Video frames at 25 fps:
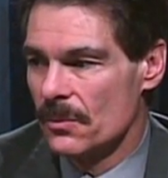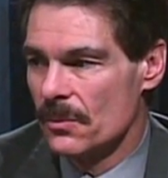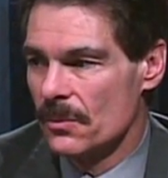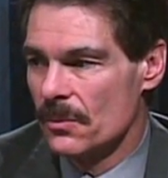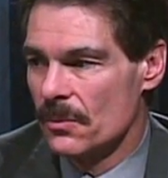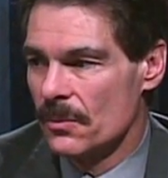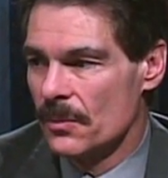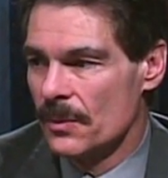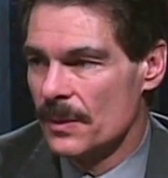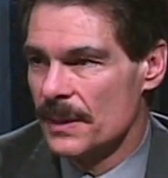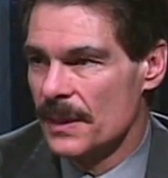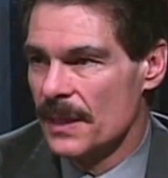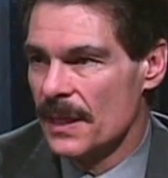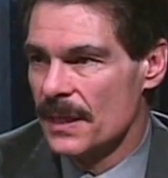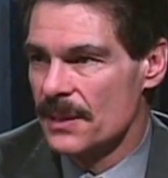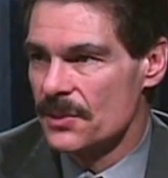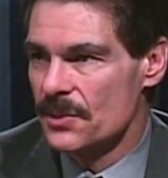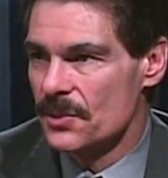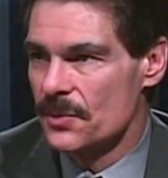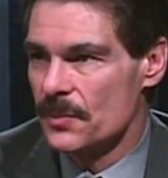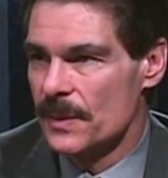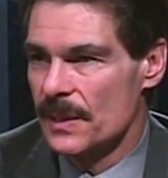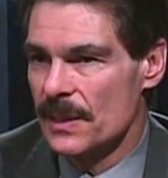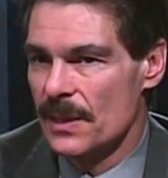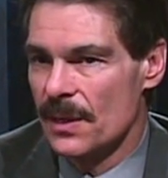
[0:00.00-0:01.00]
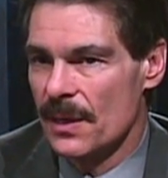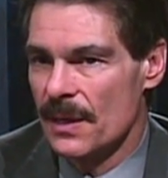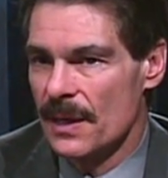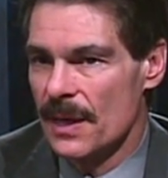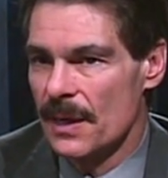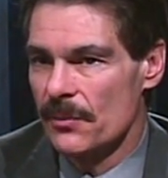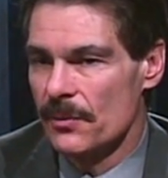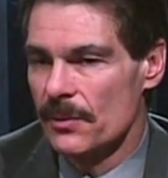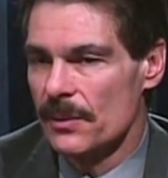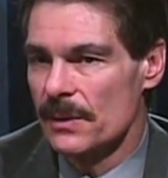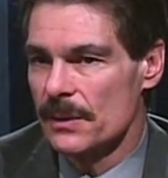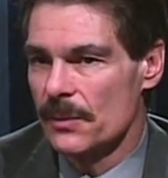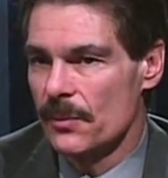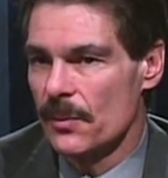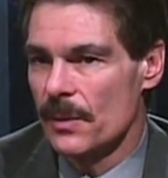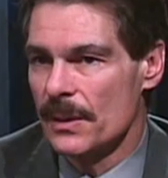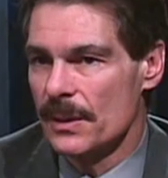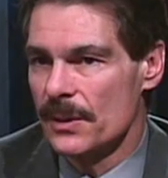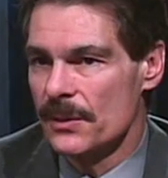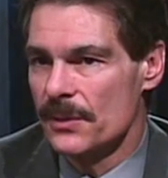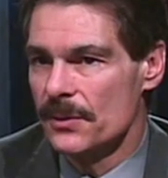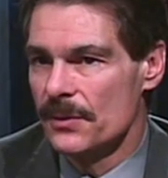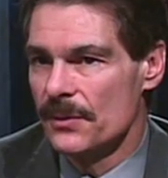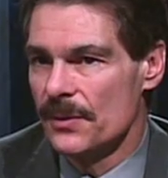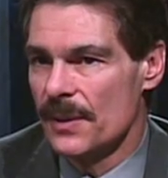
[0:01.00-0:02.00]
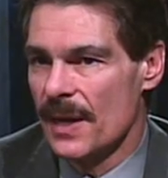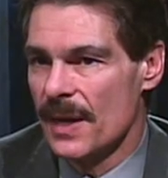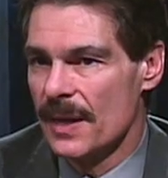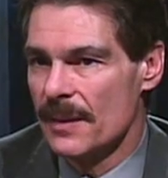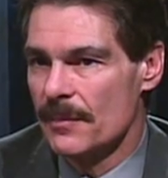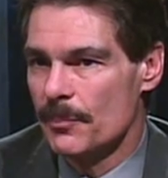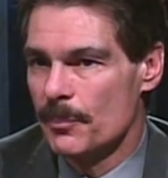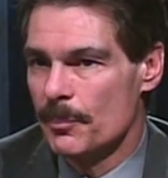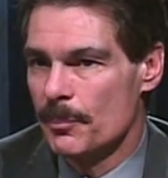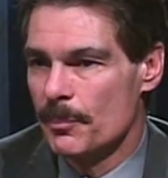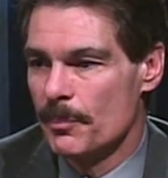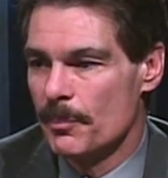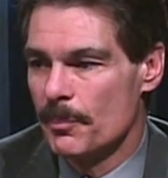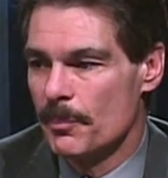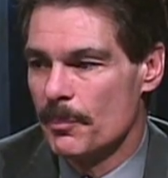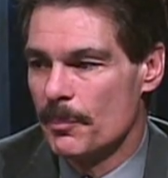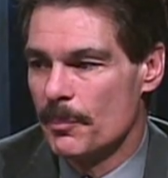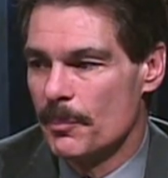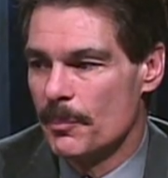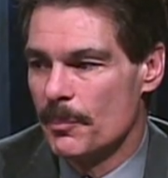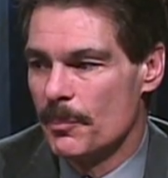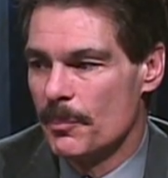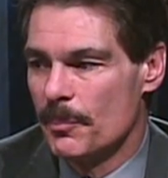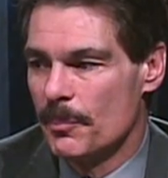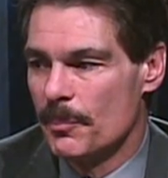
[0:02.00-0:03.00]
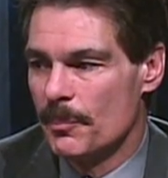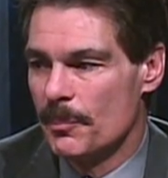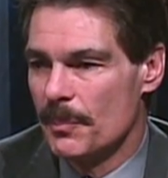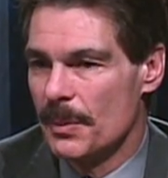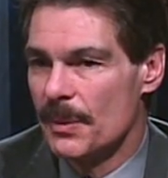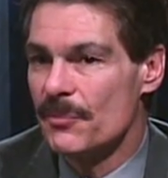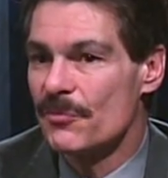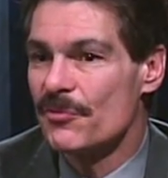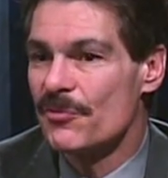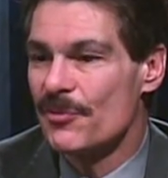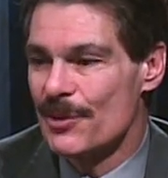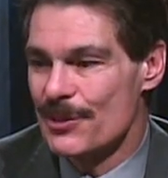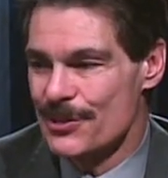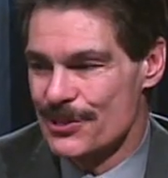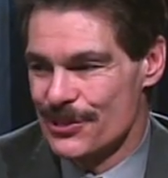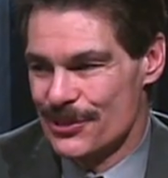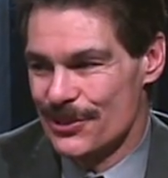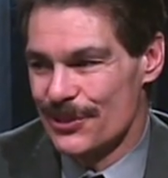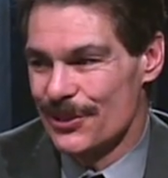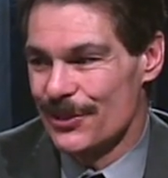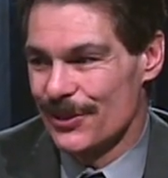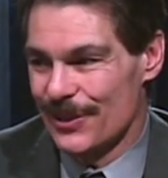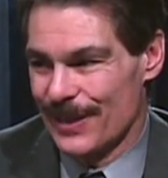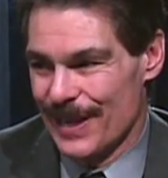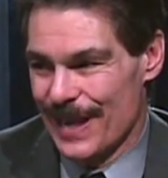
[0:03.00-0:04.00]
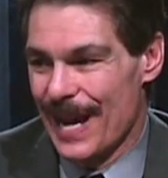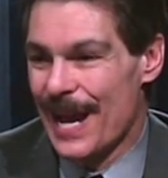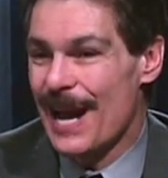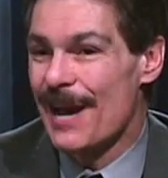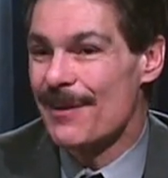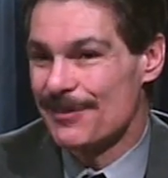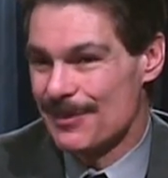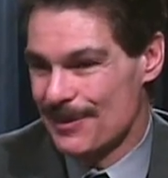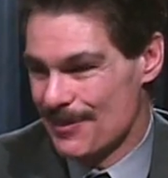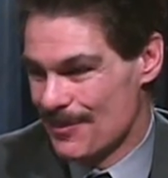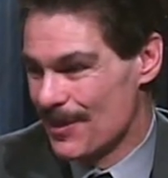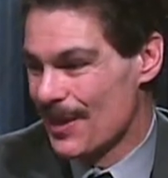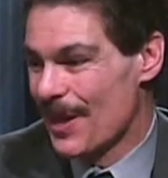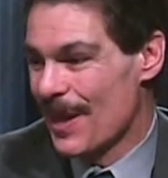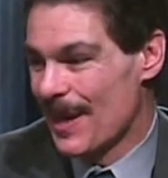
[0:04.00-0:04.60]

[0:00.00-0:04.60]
Well, yes, sweetheart, I really want to do that. But first you're going to have to blank